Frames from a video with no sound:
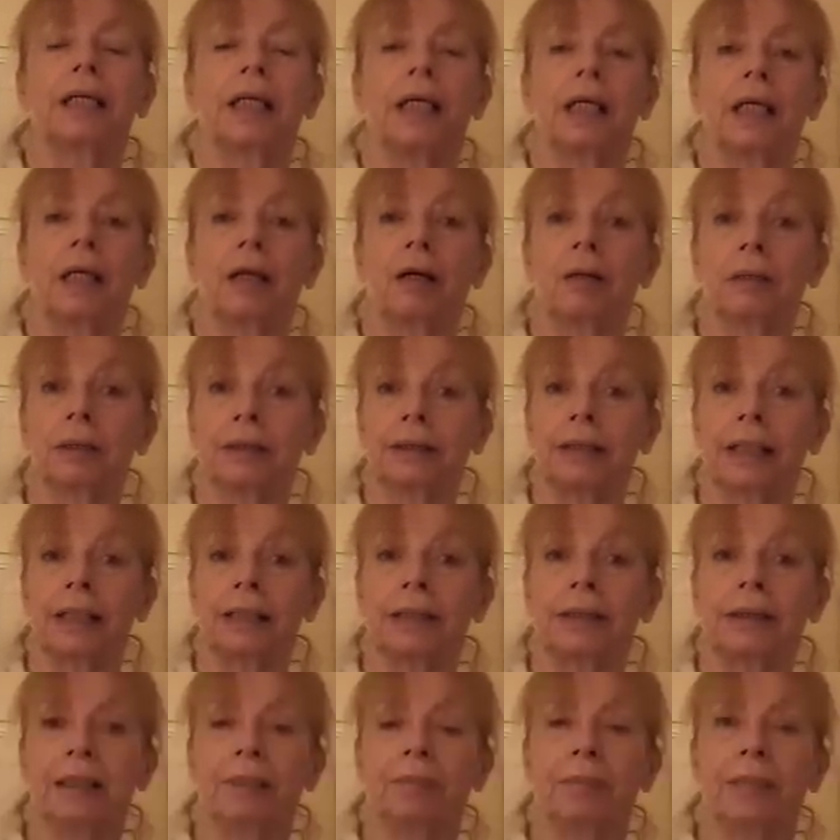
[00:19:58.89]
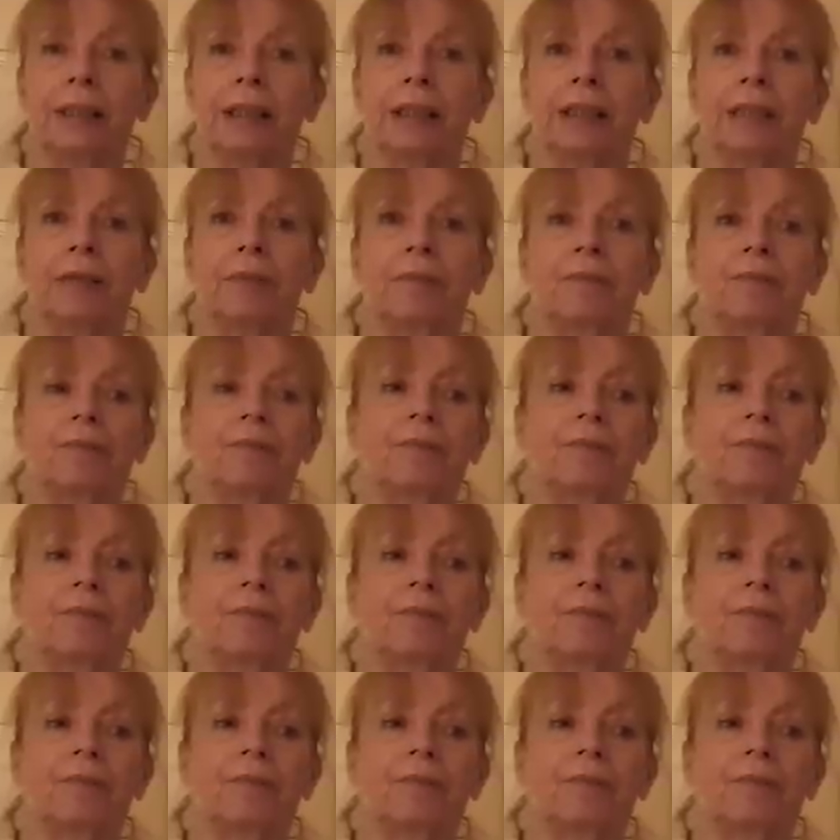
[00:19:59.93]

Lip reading: he contacted me